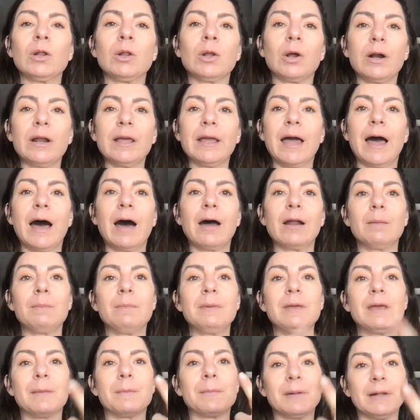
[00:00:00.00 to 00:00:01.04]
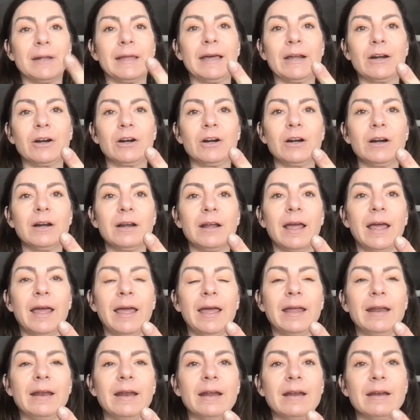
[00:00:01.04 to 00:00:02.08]
learning how to be a planner
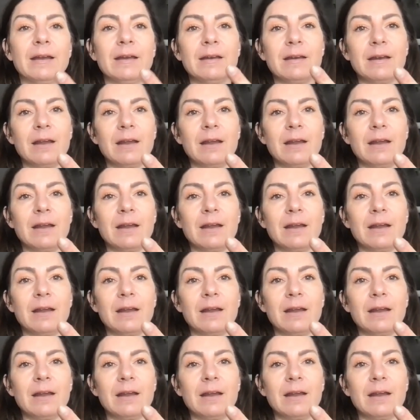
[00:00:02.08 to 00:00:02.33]
and